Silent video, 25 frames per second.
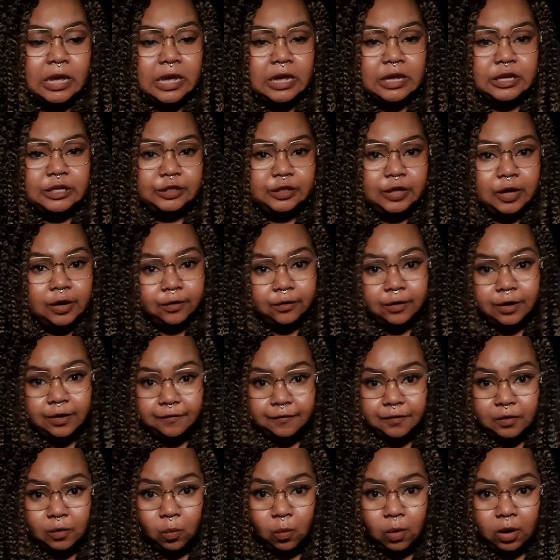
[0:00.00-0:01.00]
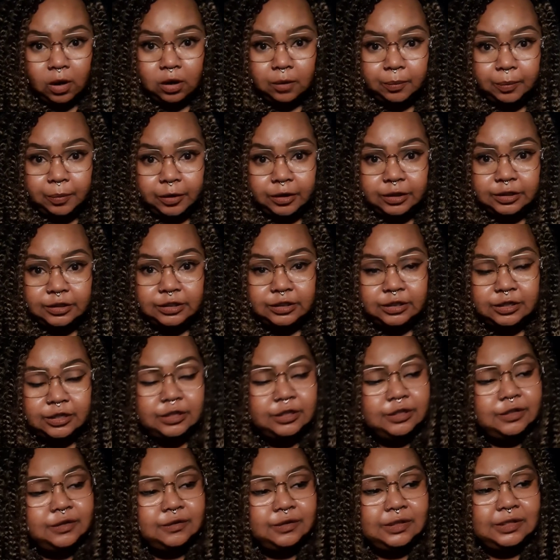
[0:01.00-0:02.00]
So if you want a person
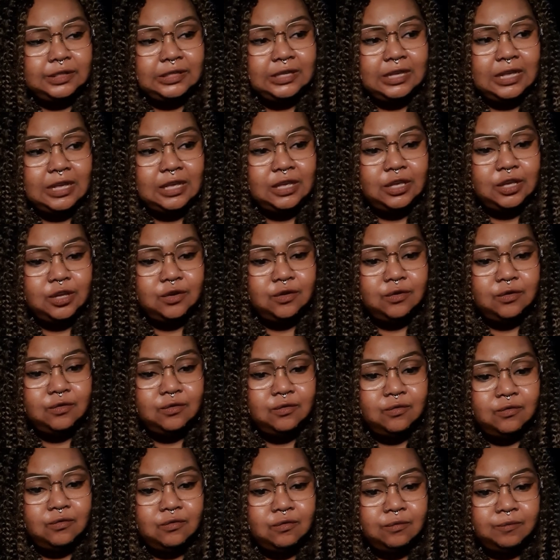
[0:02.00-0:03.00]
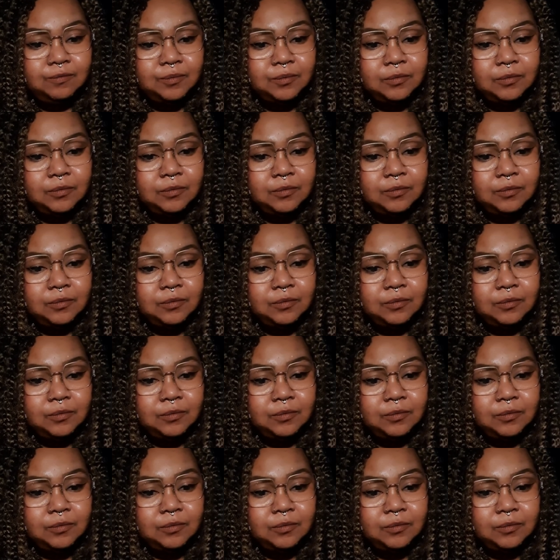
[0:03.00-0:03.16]
to see you,